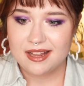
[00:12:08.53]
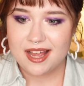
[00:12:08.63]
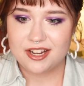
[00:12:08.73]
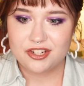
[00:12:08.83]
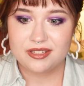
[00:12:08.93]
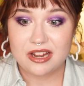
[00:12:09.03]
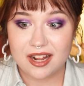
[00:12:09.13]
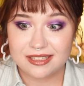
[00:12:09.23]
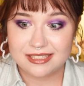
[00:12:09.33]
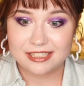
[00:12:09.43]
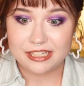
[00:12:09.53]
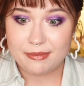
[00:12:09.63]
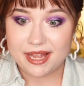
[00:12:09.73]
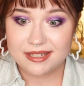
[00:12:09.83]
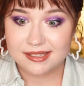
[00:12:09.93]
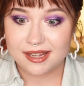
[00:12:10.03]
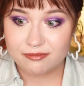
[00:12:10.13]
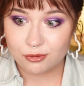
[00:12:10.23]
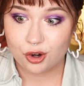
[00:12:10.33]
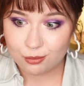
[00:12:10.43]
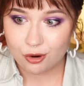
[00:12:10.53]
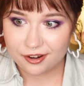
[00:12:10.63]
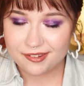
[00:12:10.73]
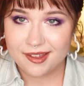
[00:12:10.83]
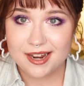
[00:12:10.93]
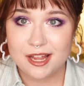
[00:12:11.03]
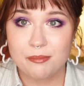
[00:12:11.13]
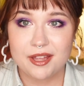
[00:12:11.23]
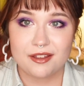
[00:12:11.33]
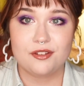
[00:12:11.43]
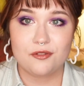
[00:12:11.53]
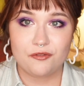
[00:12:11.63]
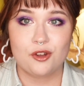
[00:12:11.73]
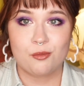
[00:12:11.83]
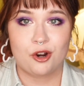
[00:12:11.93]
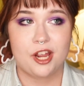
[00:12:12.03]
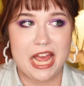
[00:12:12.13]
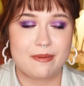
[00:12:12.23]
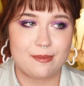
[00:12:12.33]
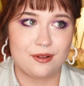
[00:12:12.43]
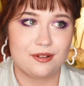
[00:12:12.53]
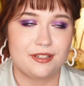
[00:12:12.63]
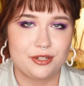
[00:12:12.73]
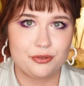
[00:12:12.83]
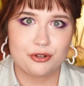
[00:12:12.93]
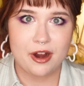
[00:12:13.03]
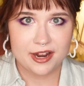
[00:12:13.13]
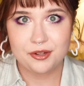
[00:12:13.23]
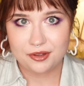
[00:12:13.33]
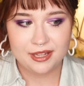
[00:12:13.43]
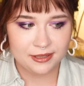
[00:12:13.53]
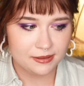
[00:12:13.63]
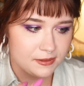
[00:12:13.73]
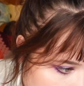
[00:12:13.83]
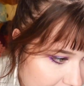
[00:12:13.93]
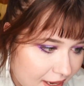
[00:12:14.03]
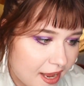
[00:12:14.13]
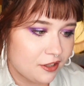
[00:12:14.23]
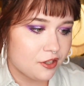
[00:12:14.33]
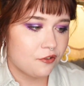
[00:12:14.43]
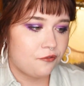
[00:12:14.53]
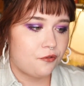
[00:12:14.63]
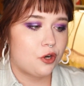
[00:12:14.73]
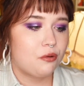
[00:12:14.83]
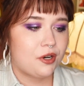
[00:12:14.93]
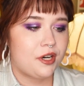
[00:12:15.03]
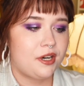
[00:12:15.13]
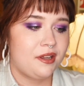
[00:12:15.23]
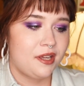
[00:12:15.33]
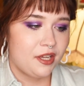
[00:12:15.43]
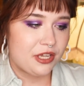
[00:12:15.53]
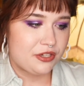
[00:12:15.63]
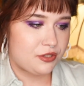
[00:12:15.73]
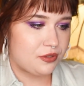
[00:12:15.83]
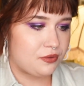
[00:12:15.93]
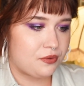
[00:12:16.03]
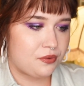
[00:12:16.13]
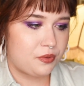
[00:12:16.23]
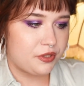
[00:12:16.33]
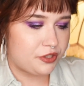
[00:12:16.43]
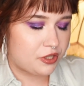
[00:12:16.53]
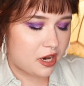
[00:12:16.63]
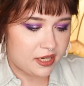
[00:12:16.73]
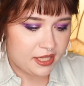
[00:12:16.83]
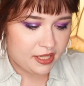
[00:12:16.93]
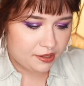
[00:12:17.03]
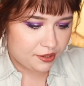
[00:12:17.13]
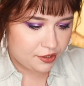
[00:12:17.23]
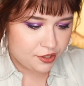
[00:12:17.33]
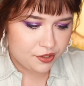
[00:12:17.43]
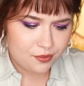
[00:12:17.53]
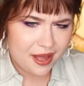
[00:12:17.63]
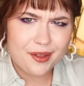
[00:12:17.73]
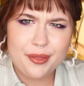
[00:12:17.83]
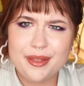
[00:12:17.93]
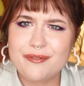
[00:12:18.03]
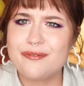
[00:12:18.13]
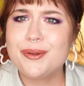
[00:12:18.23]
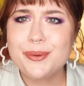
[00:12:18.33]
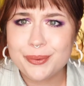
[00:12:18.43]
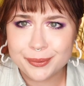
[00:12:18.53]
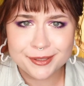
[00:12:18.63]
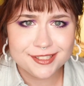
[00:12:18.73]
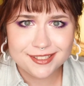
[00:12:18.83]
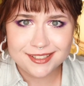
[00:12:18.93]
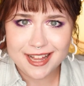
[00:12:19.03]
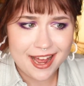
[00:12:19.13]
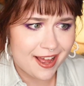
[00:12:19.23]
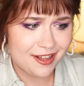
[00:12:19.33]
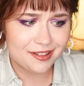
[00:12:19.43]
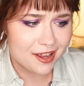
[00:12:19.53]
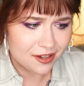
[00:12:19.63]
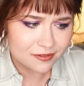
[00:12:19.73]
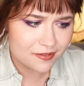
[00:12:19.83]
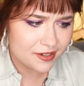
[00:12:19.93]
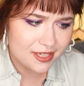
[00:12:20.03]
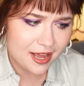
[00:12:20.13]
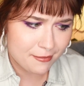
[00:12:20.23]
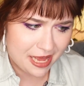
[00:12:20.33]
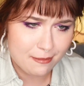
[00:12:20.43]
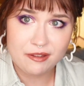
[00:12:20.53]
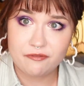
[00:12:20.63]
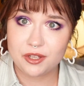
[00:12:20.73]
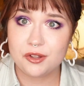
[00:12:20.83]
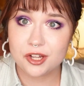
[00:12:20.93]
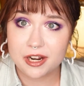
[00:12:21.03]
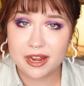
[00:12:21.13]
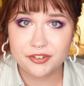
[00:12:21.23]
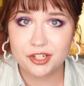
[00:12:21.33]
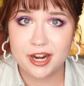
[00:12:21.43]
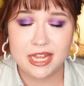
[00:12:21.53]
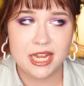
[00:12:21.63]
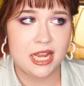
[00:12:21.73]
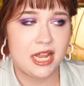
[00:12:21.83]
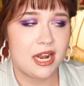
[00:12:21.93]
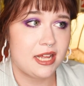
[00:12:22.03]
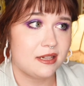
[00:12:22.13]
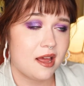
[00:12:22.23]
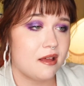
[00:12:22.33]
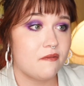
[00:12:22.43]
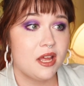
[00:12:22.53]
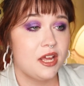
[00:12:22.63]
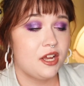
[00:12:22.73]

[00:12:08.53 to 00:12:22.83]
it just constantly makes life more and more exciting because you feel more capable to try new things. Like, I look forward to trying new healthy foods that I love that make me feel good after I eat it. I love